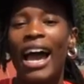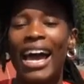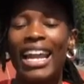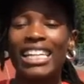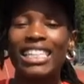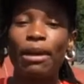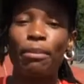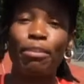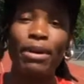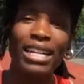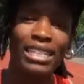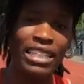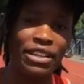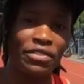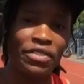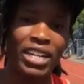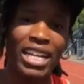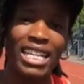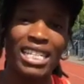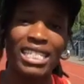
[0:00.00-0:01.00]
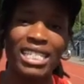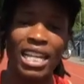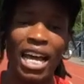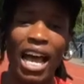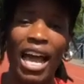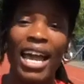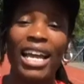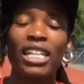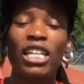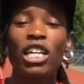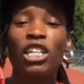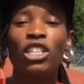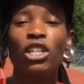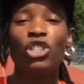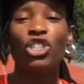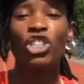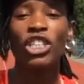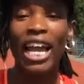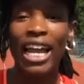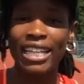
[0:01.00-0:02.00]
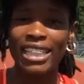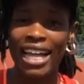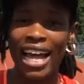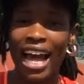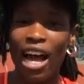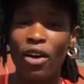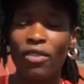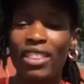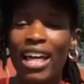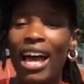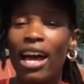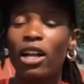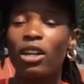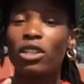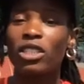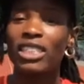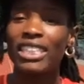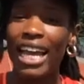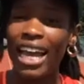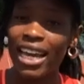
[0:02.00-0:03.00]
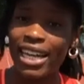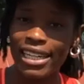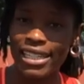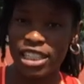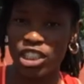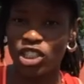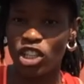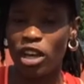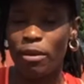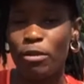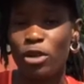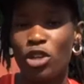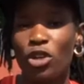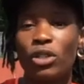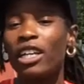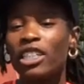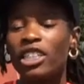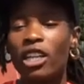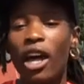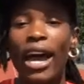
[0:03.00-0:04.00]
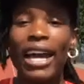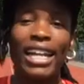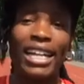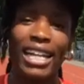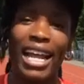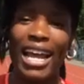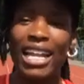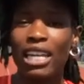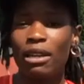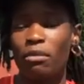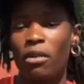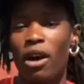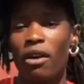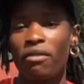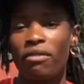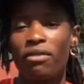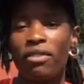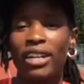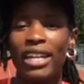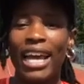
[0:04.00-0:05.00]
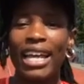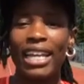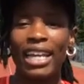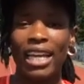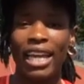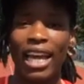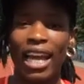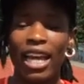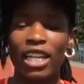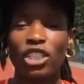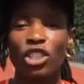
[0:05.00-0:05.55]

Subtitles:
and it's a bit different inside. So check that out. That second edition can be used starting in any month, in any year.